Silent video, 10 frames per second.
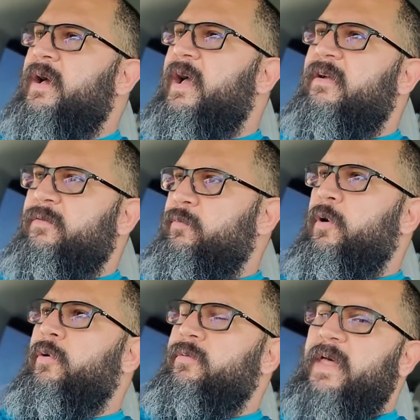I ever
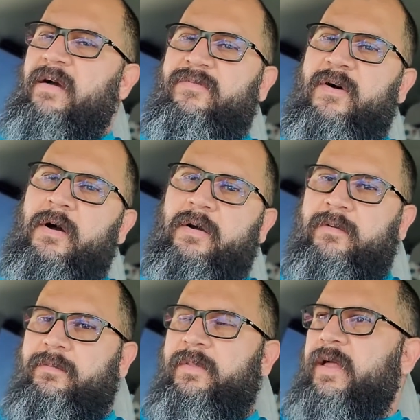rode that far
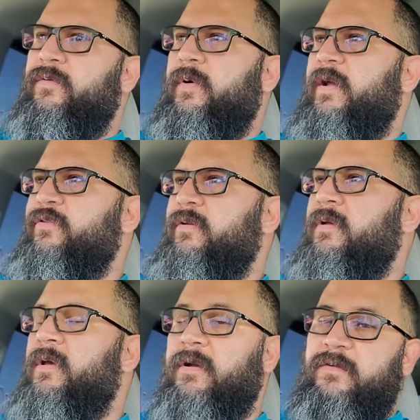that direction,
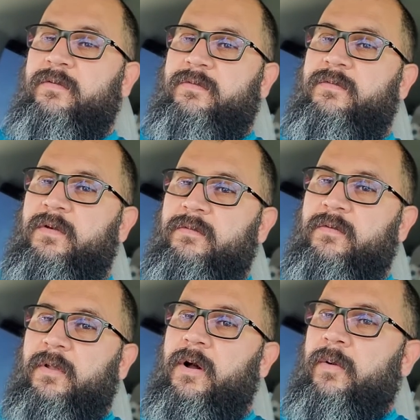because it was
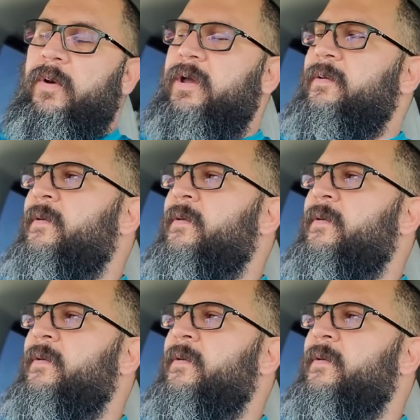a long way.